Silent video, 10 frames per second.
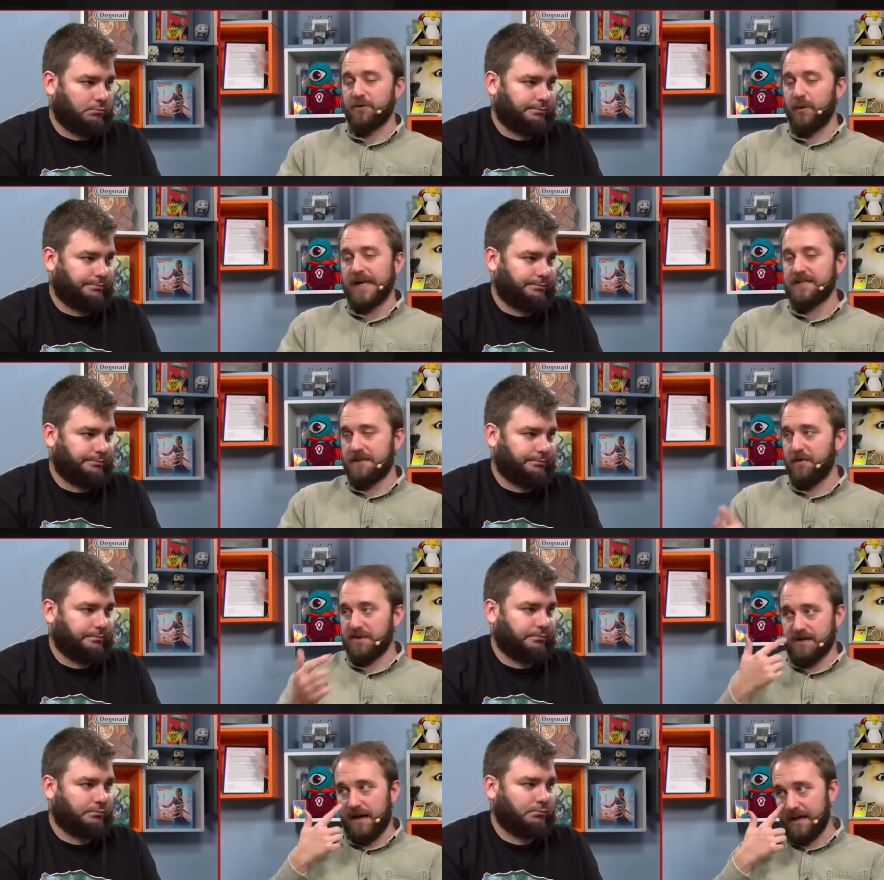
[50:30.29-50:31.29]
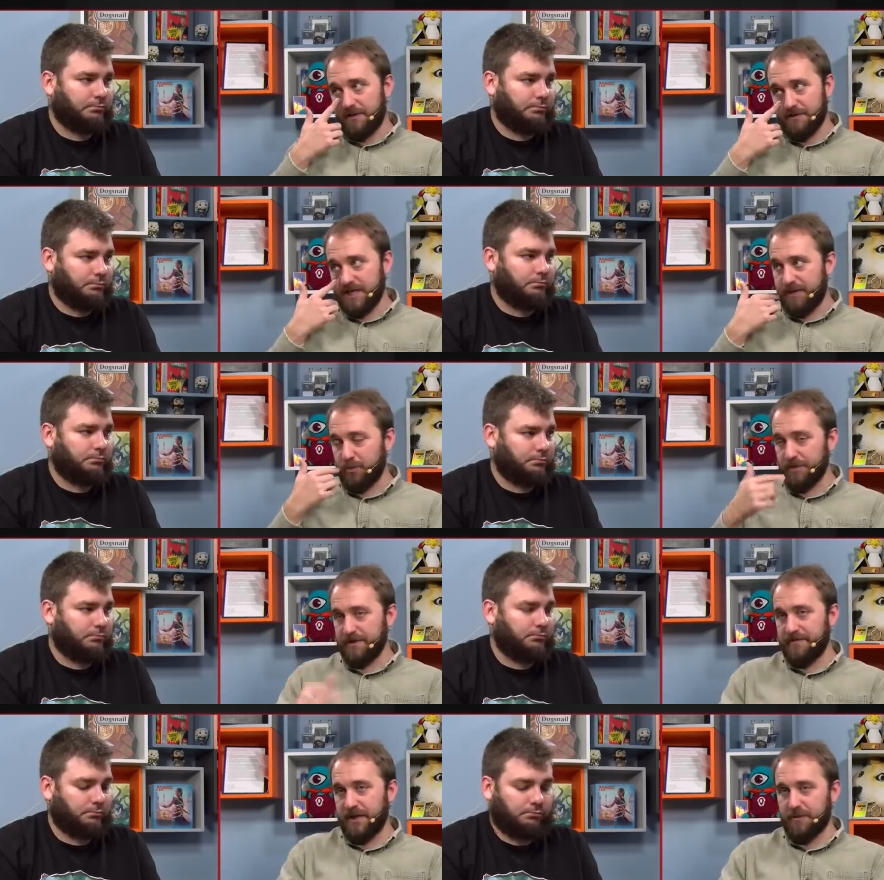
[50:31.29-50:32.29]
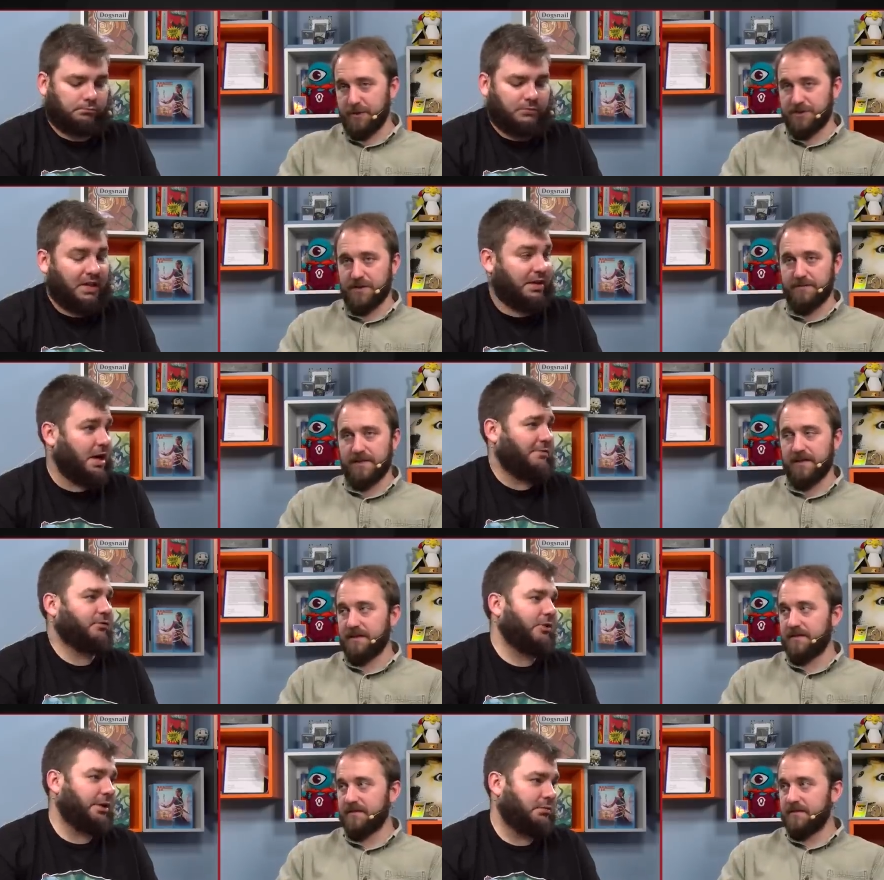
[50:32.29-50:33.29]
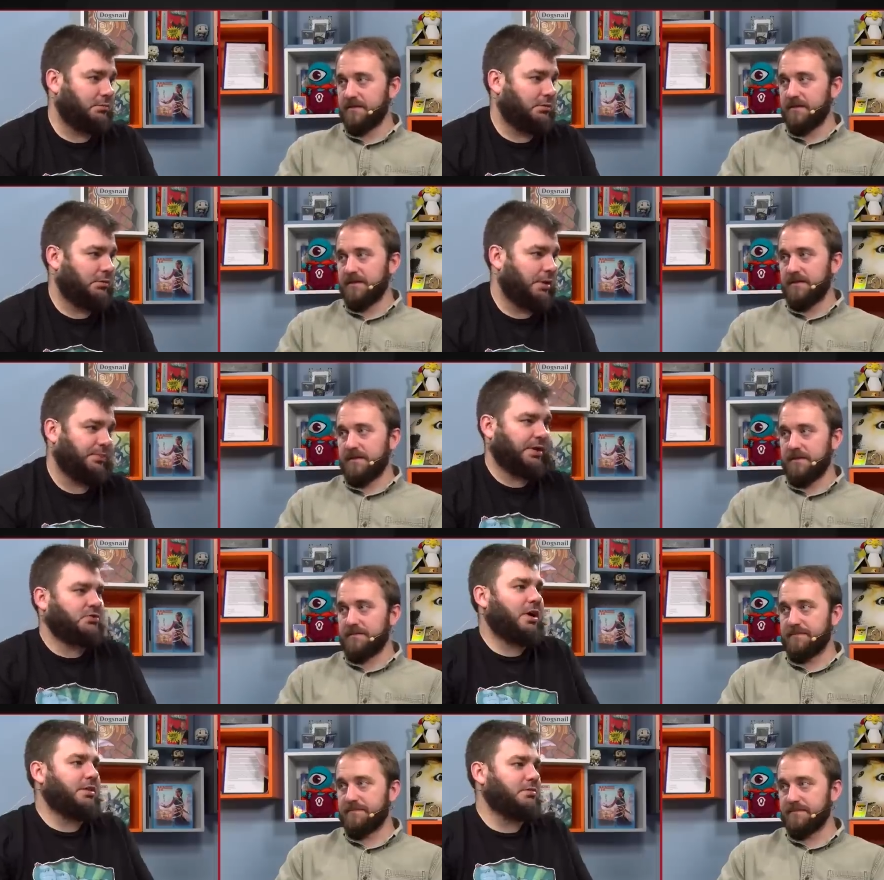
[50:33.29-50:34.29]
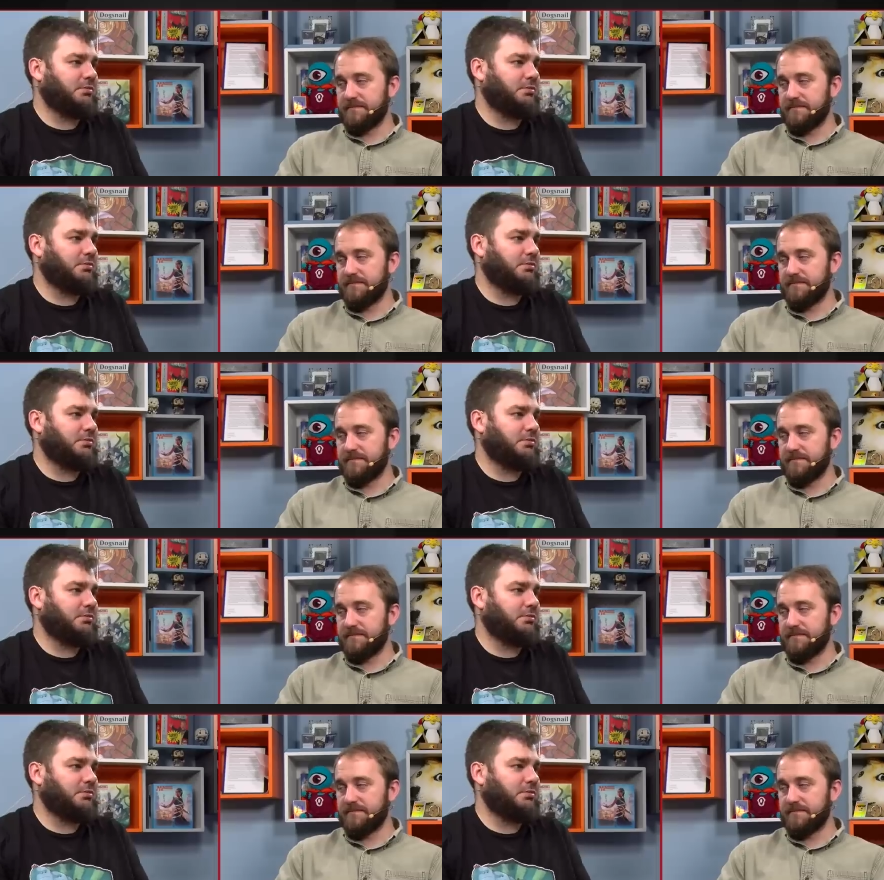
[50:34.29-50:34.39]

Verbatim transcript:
Speaker 1: way to deal with Sai in your sideboard than Fatal Push. Something like
Speaker 2: Conflagrate like, and uh, playing um, Dredge.